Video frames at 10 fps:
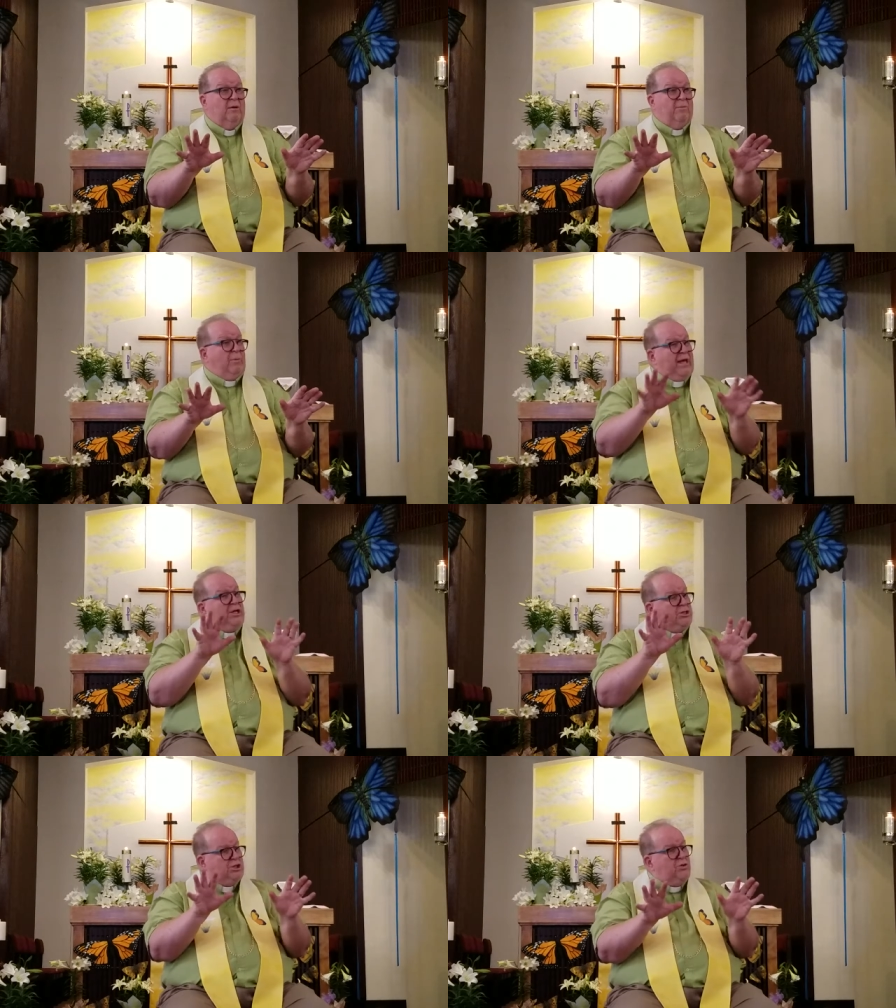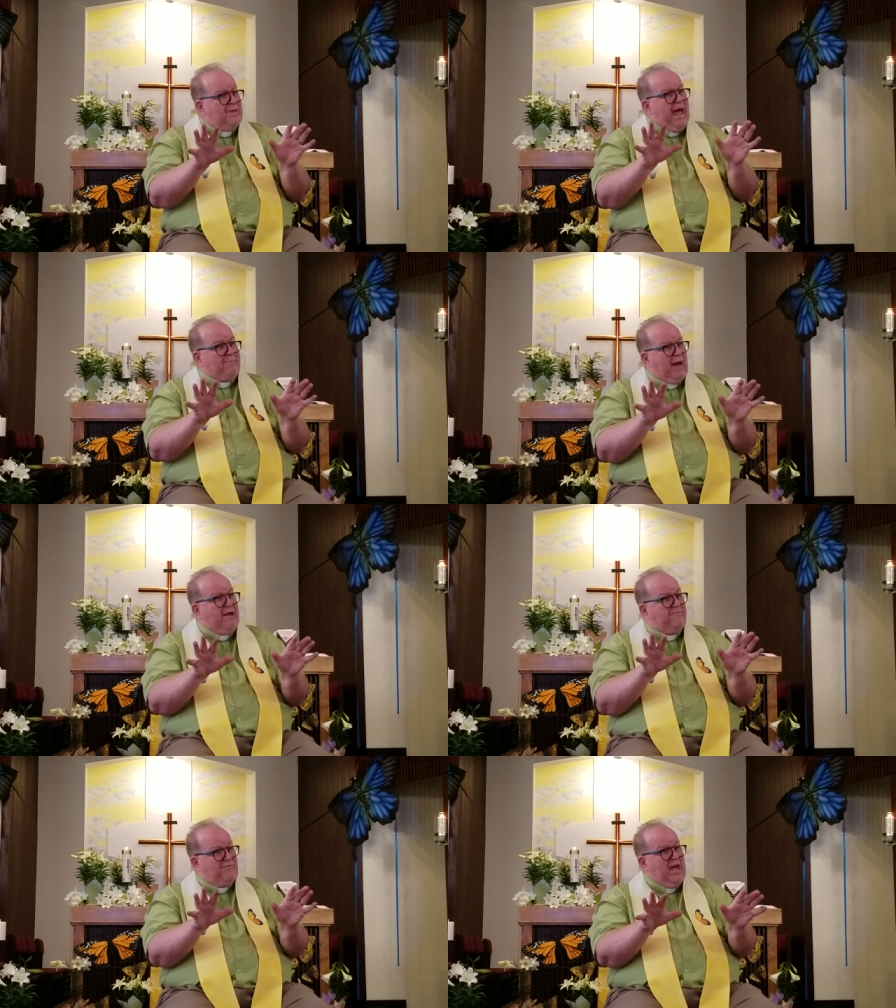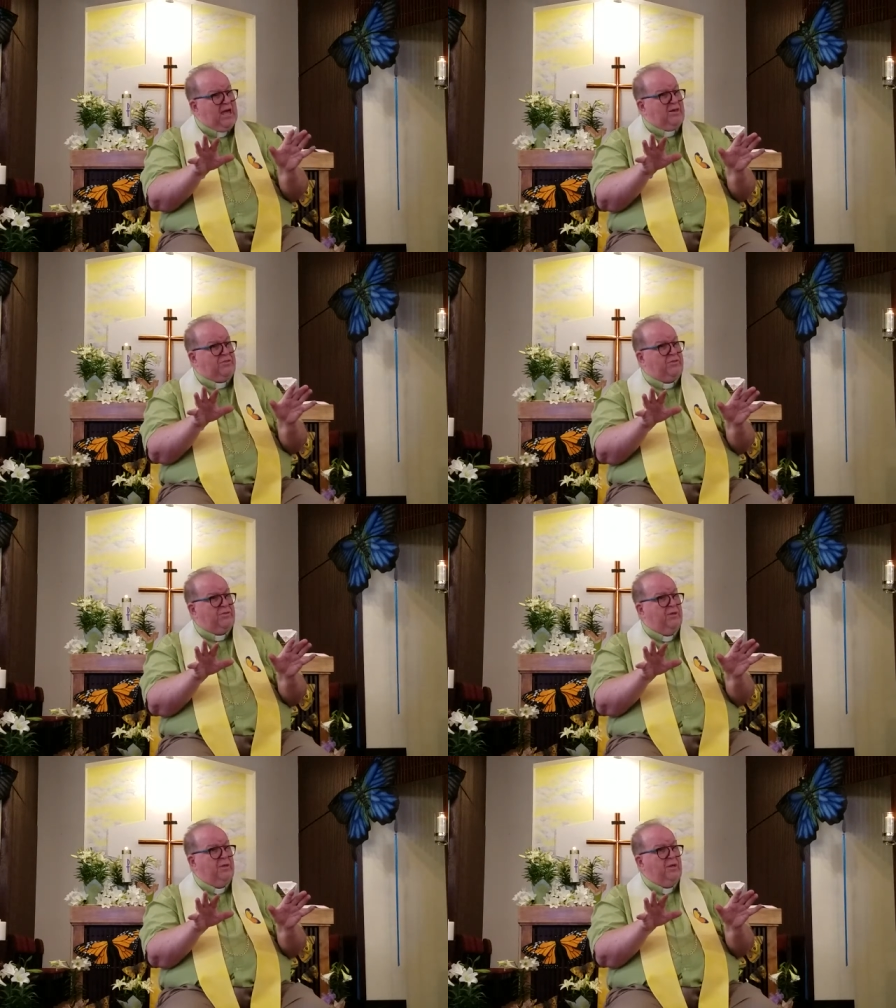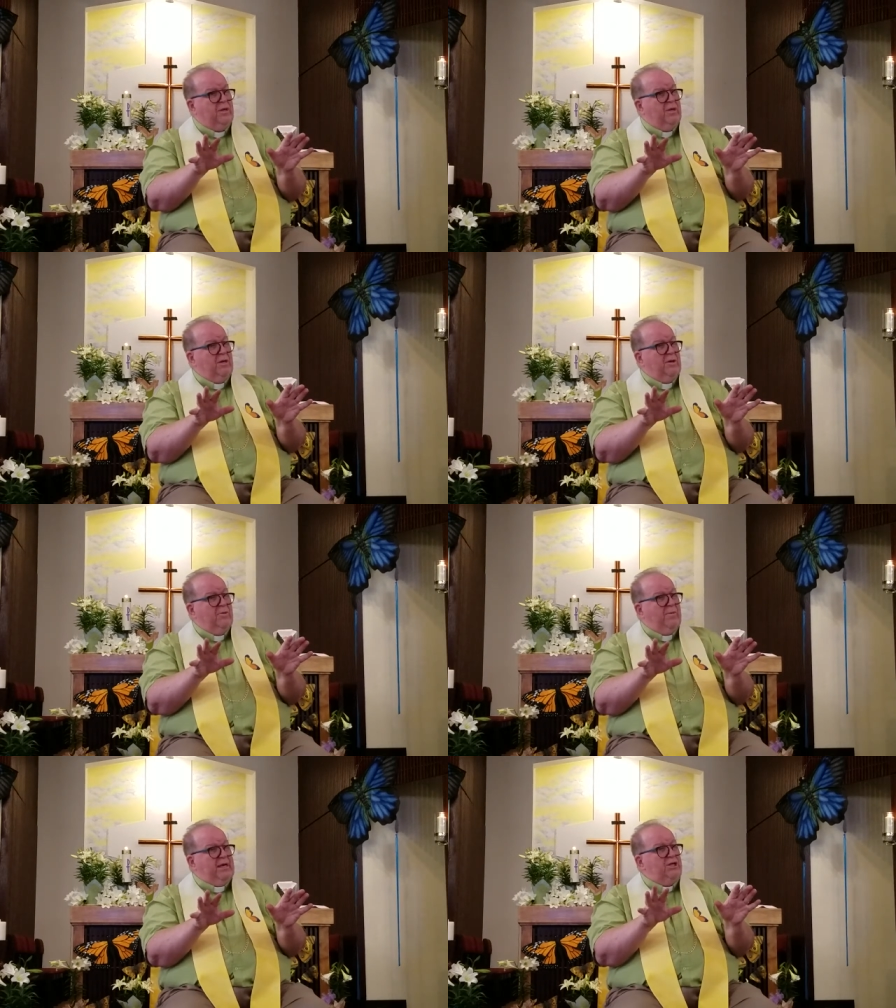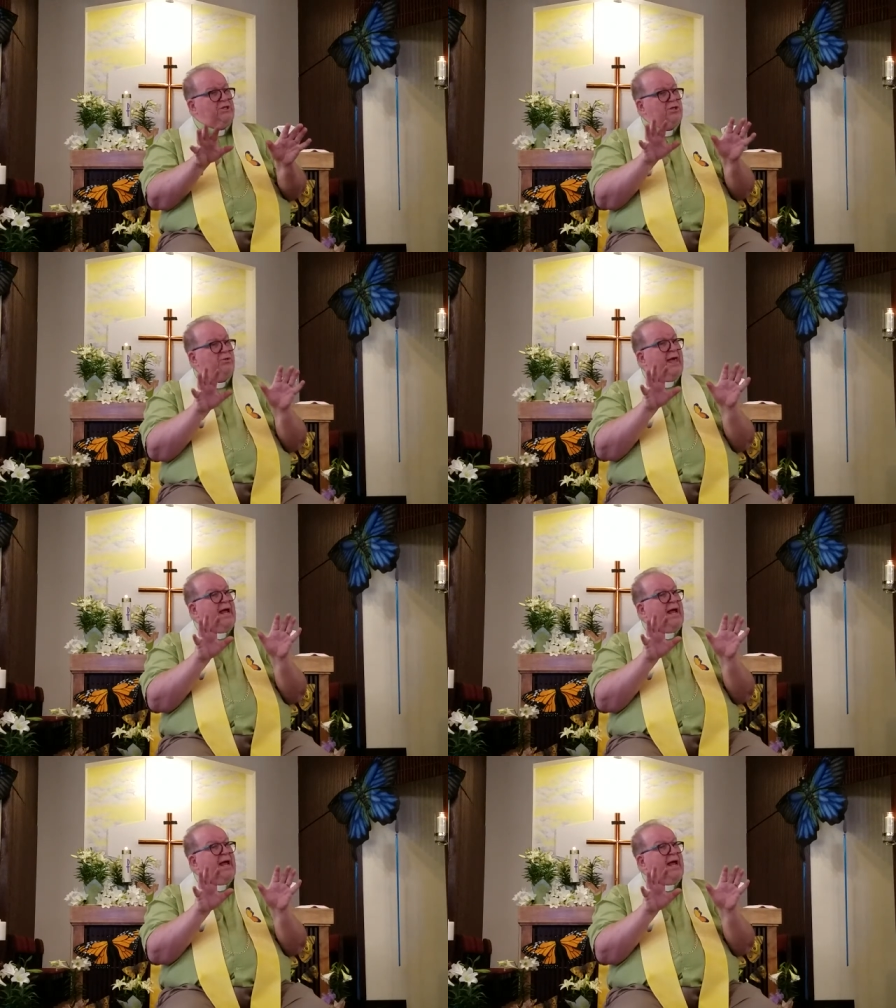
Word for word: But we can do that by faith. We can do